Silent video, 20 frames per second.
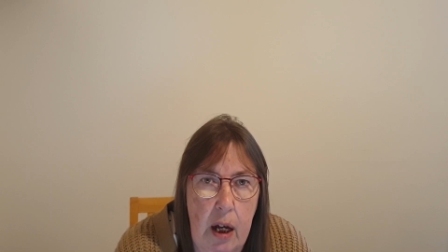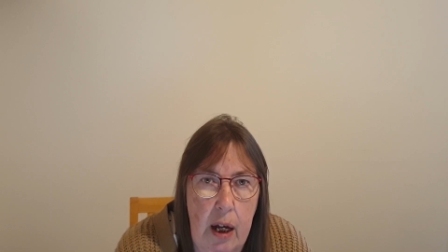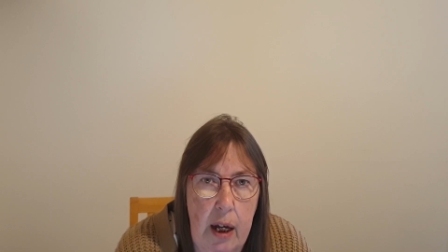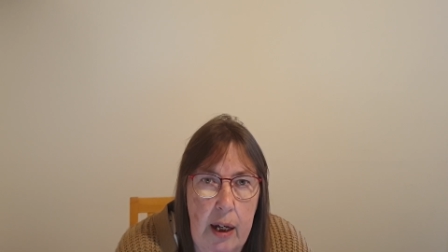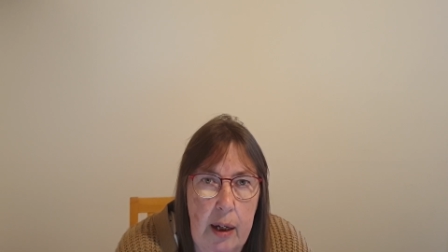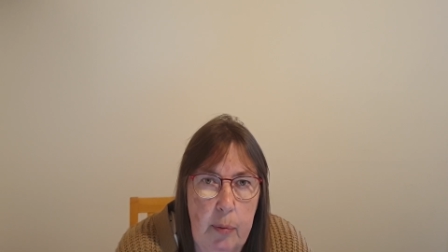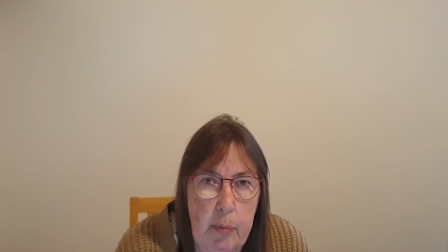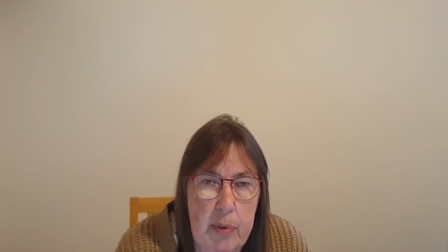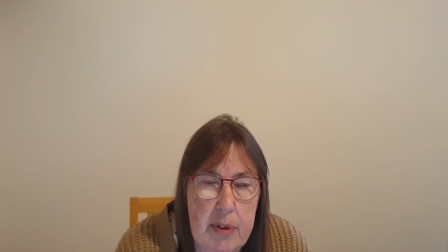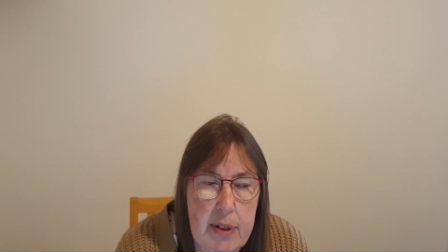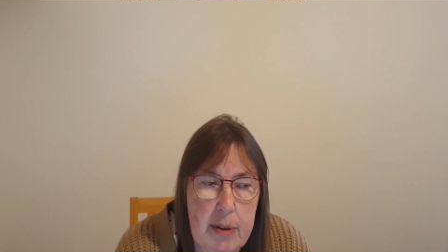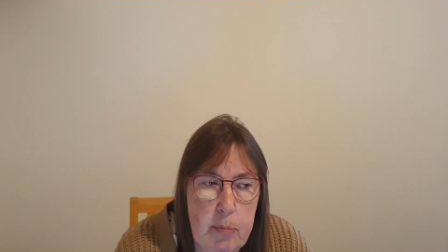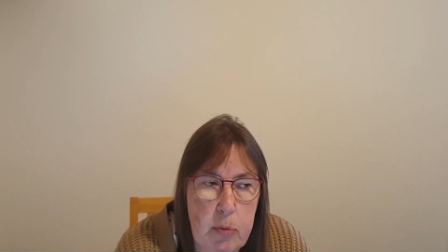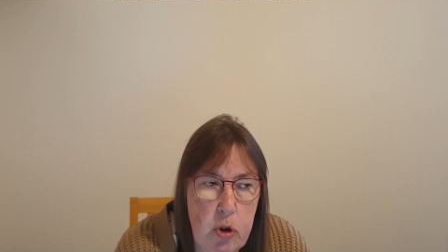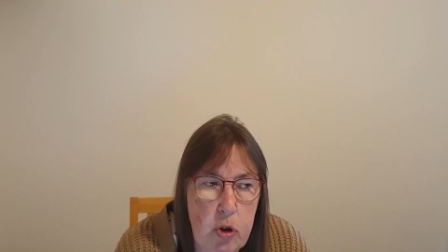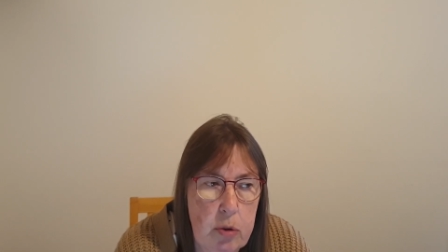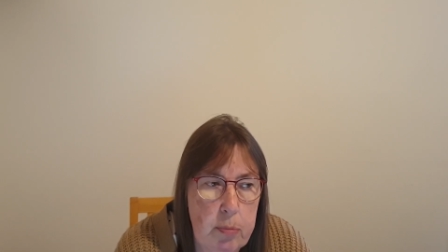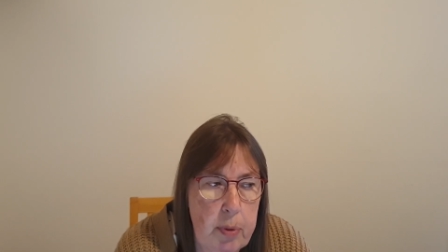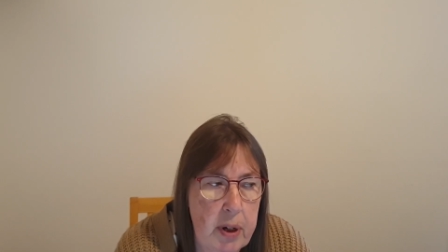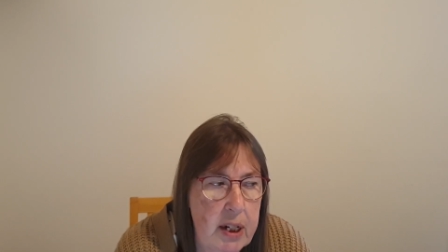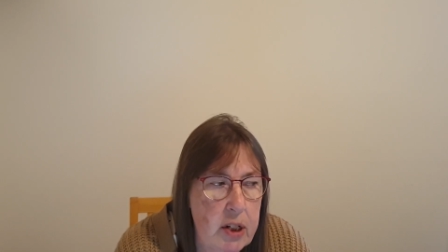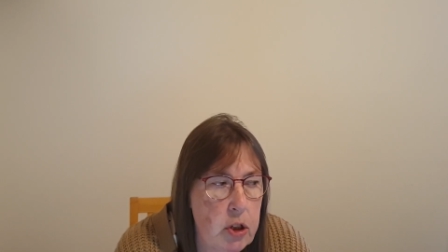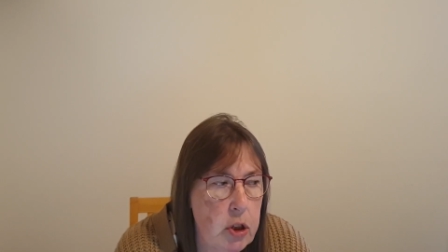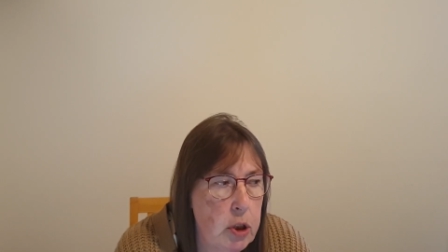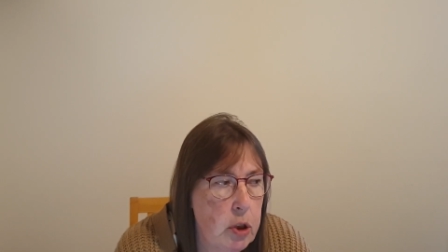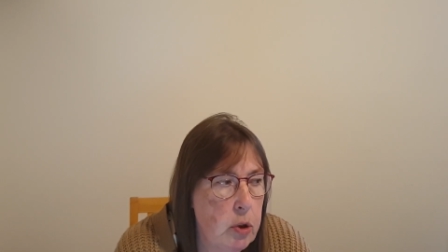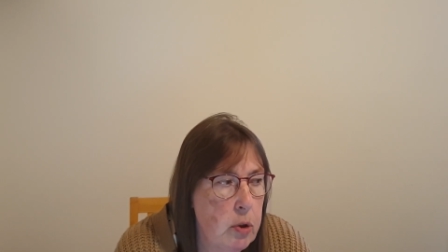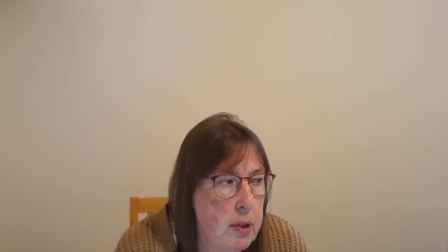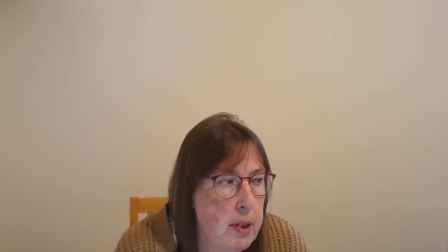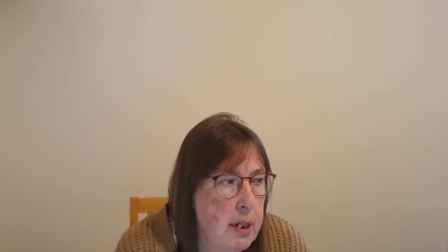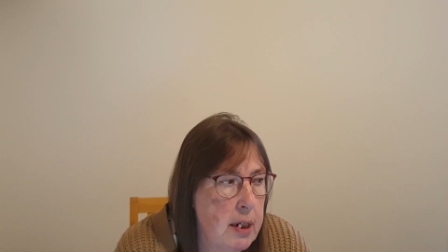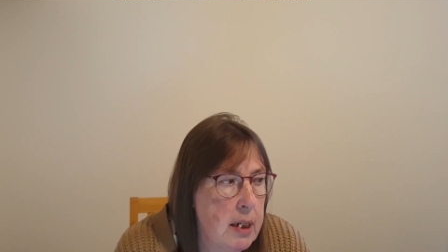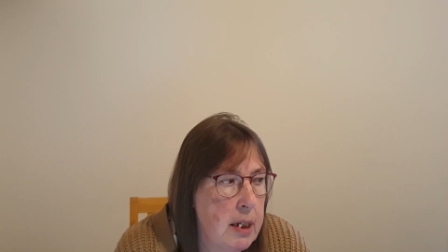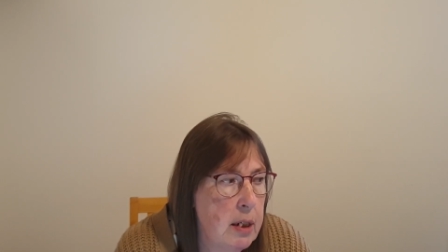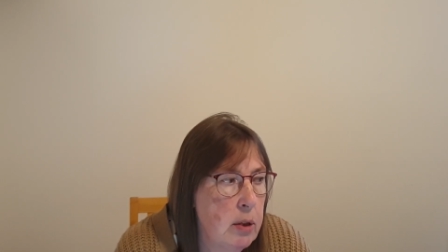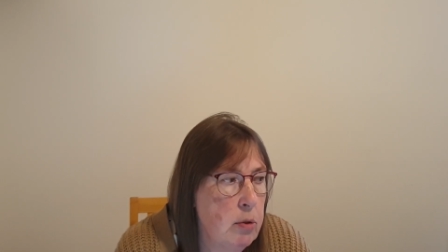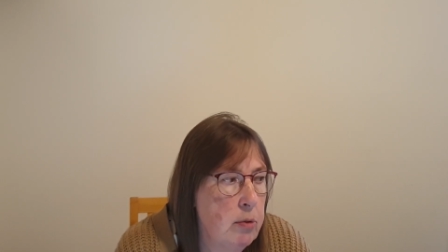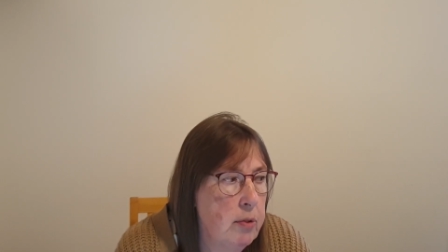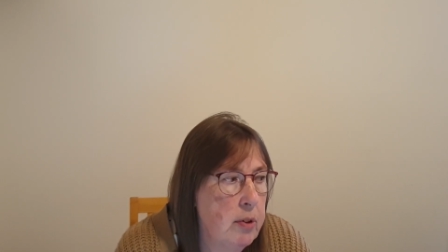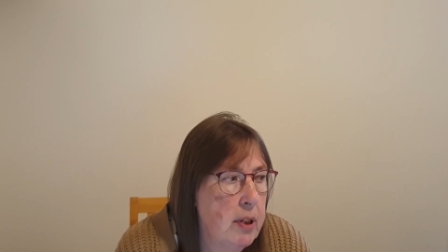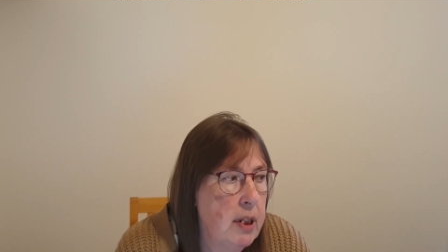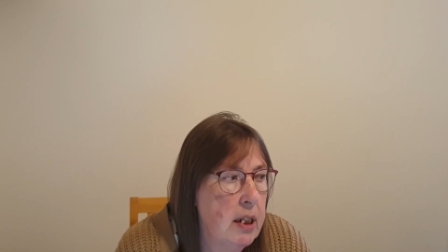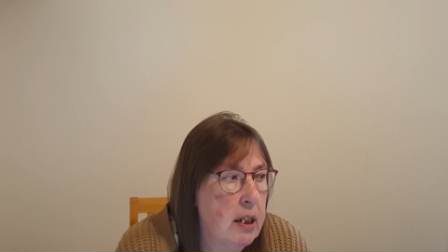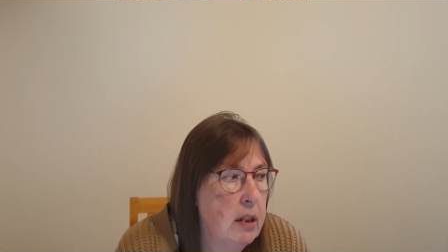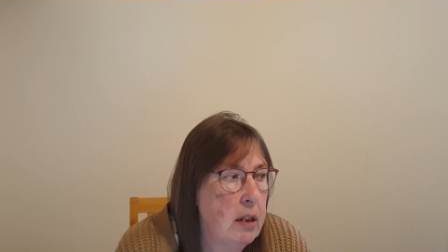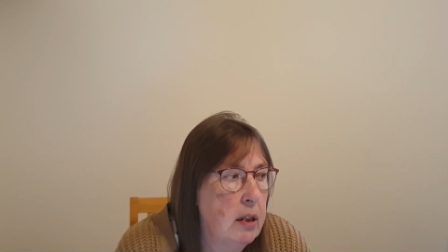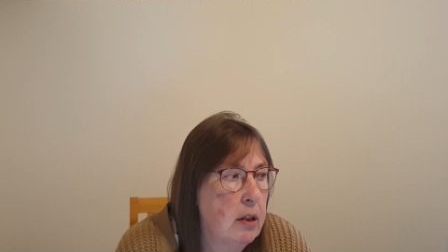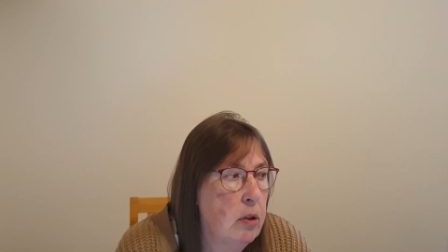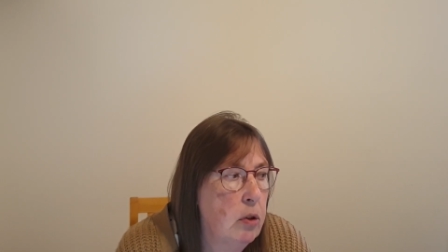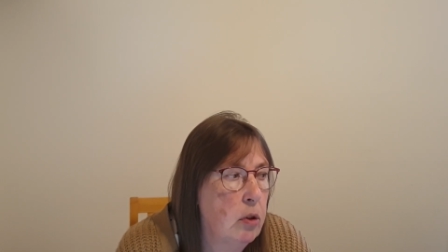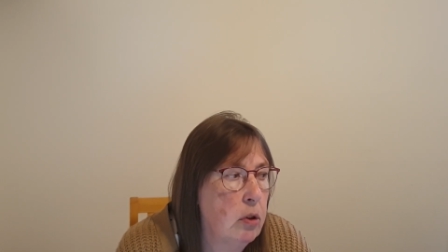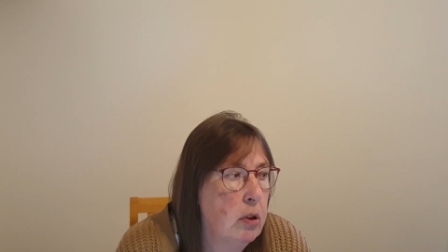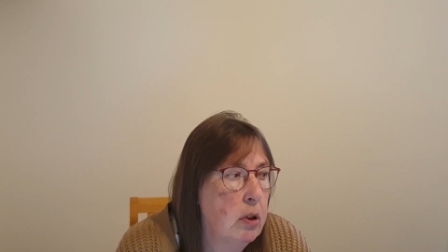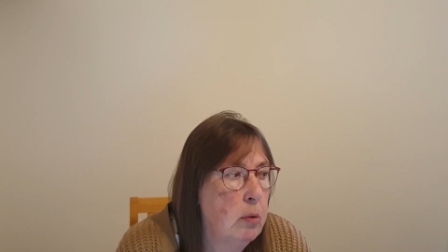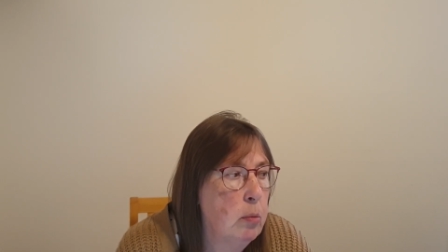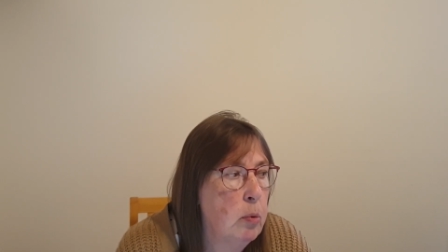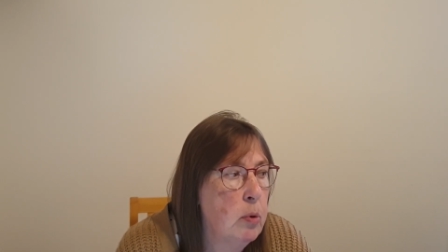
Um, as I'm sure Patrick, who's sitting over there in the corner,